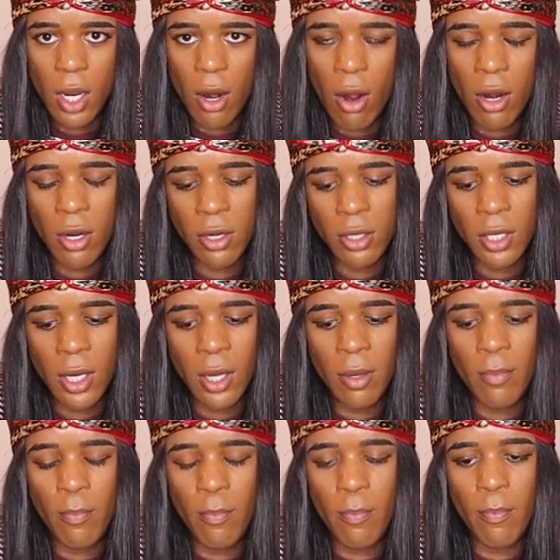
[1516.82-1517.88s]
or
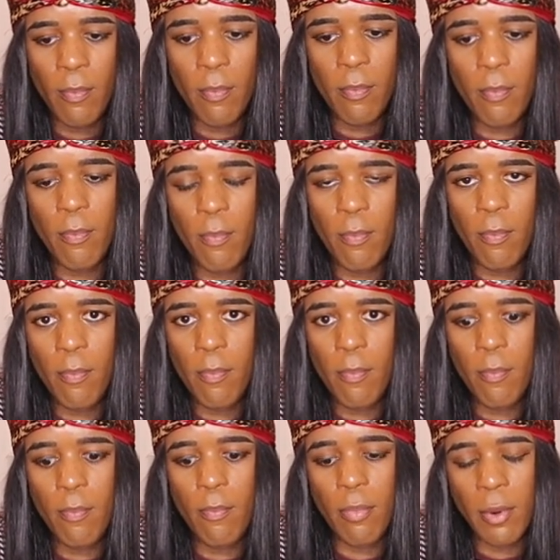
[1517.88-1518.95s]
the
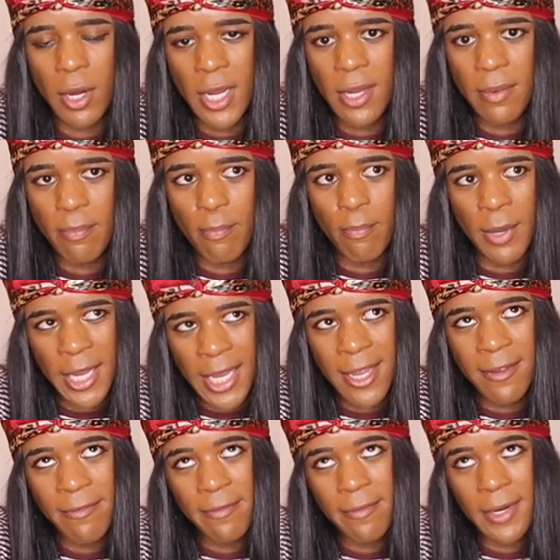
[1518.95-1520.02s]

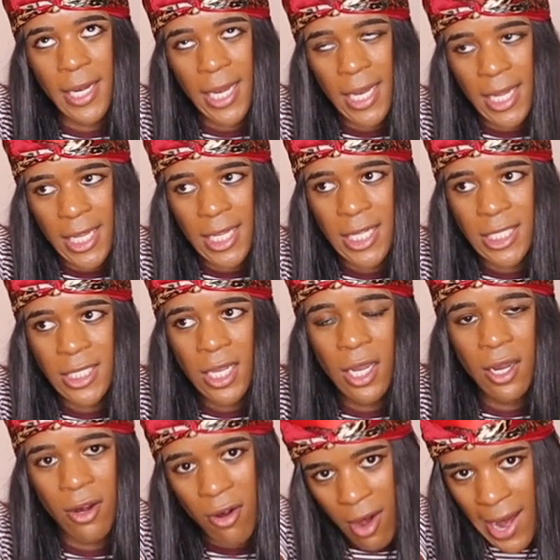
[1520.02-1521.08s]
beefless
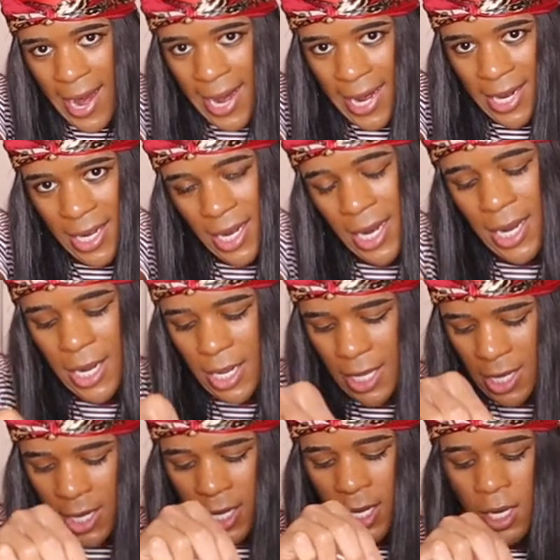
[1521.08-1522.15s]
grain
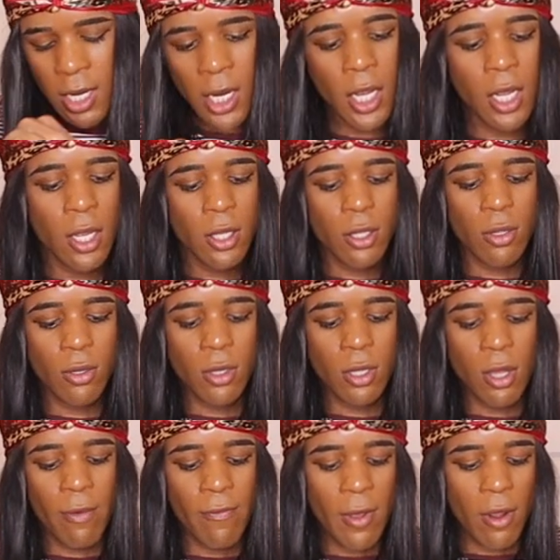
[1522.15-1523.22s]
into
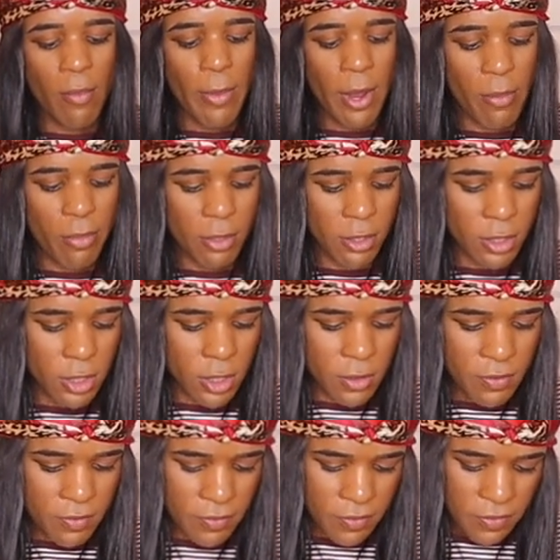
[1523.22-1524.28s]
the bell peppers.
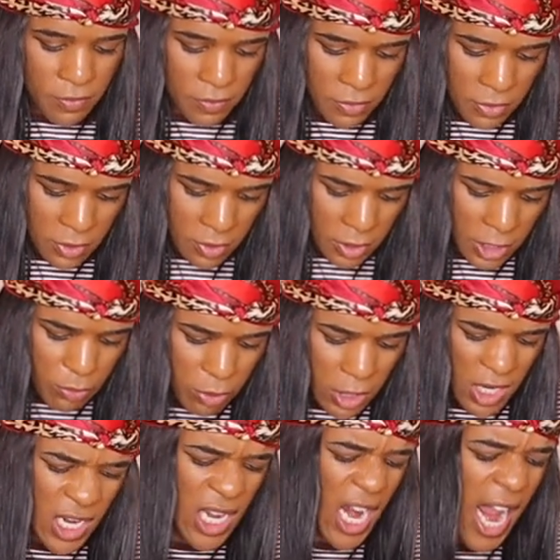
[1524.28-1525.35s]
Just
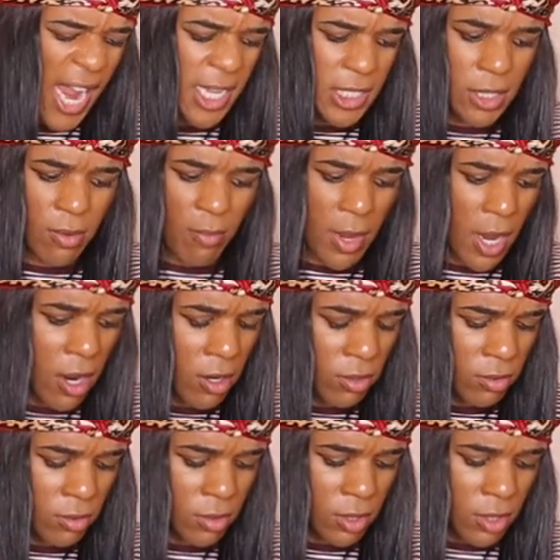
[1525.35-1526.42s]
put a nice
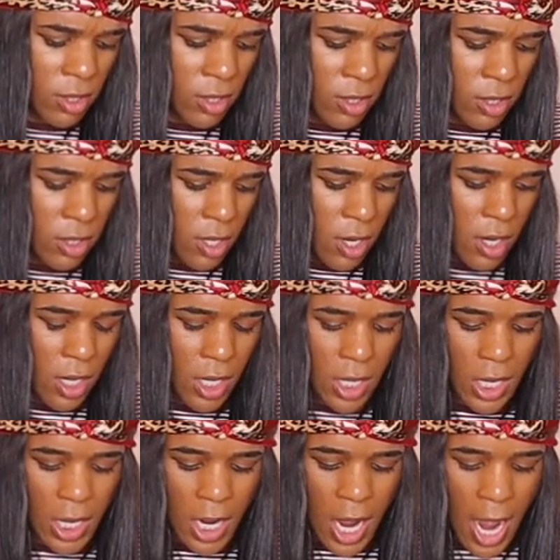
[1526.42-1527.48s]
amount. A
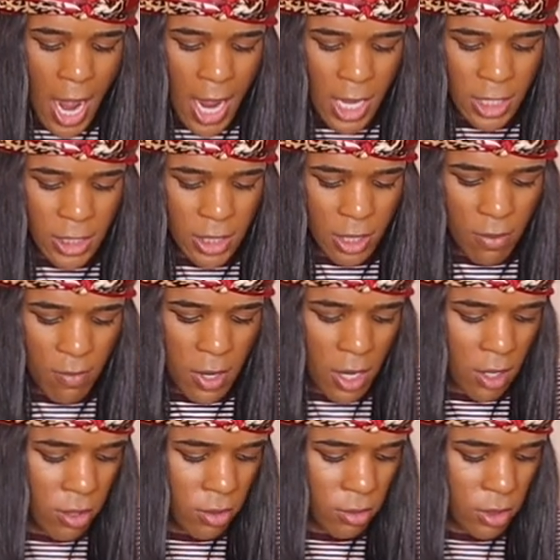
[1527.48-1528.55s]
nice
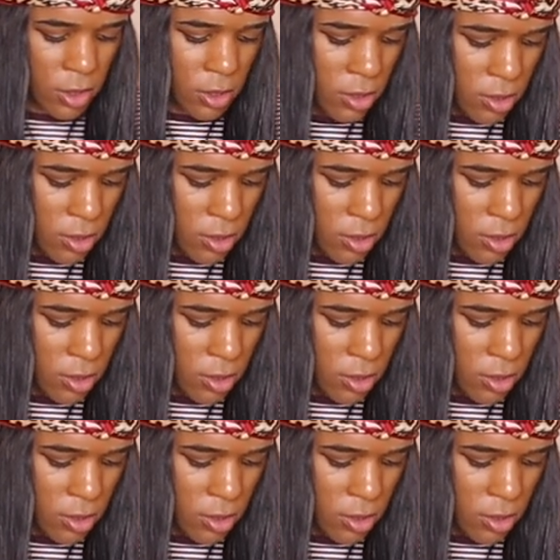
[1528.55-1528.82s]
amount.